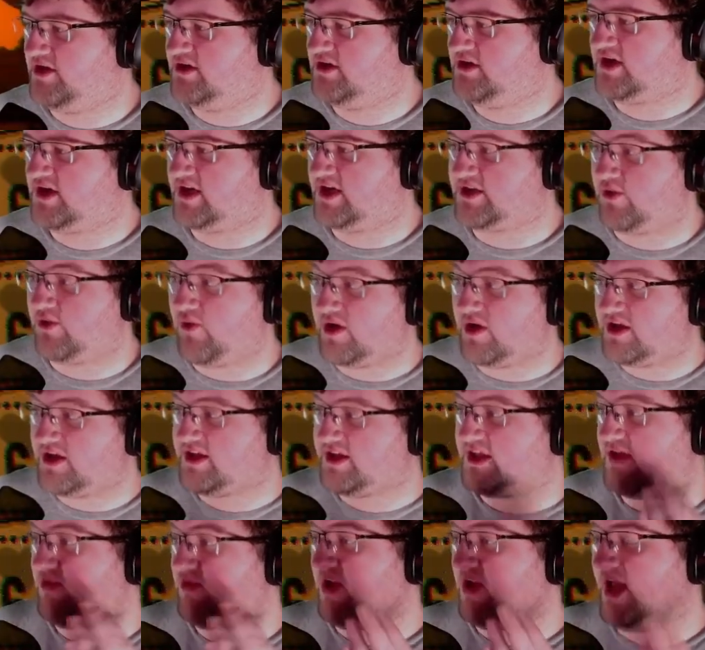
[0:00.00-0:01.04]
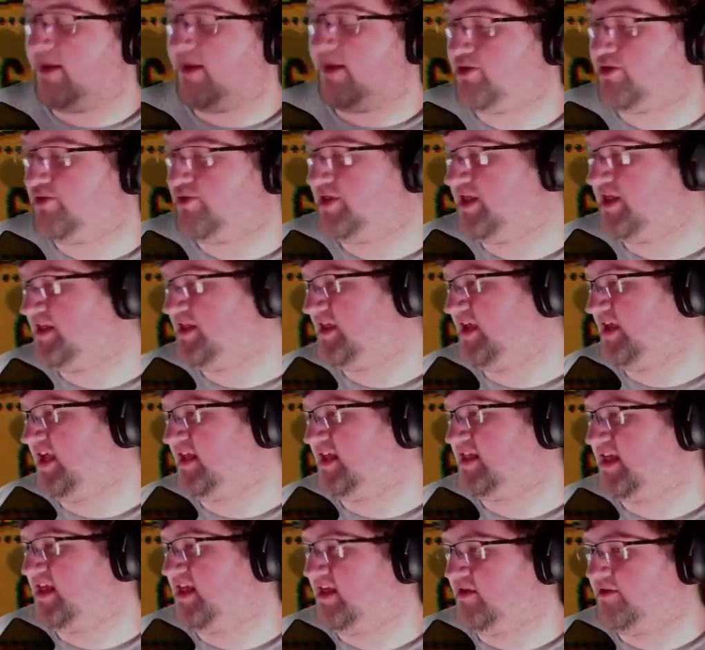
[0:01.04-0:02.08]
Because I want to see what happens when this thing gets
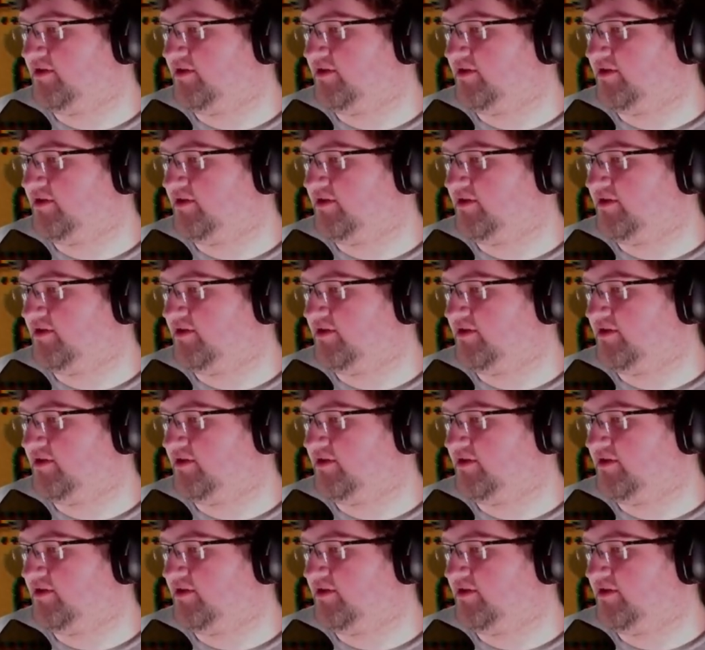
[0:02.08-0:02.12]
killed.